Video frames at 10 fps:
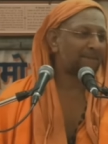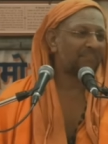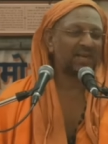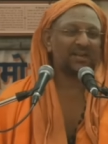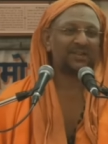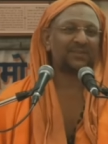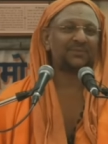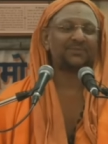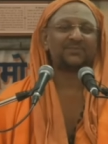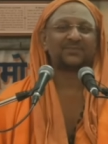There,
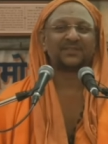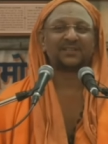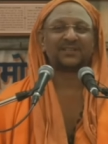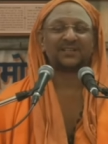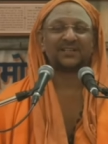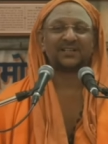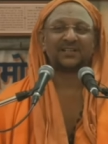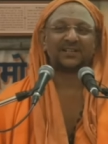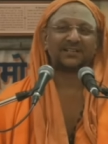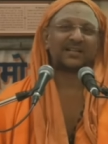
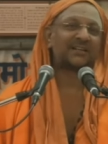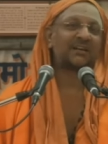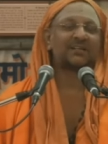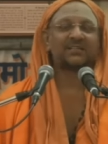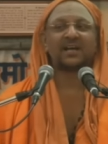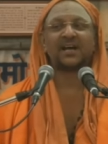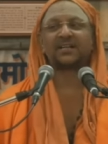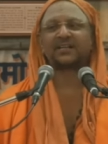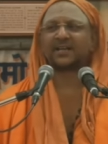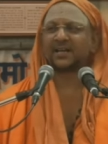that Raja
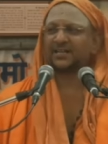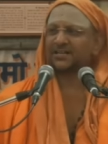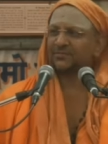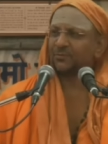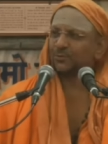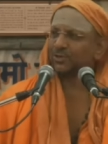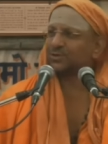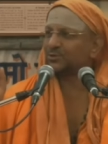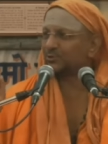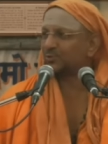had great
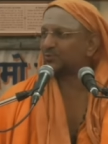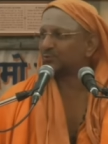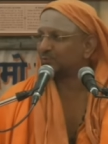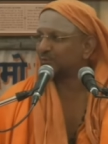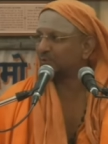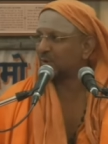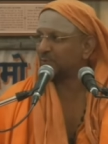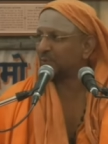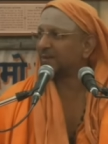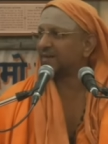devotion to
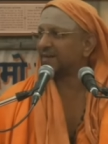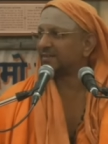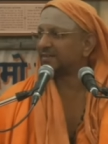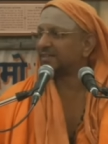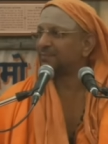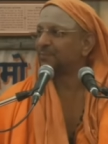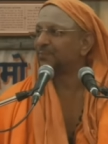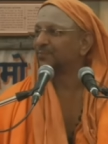Swami Vivekananda.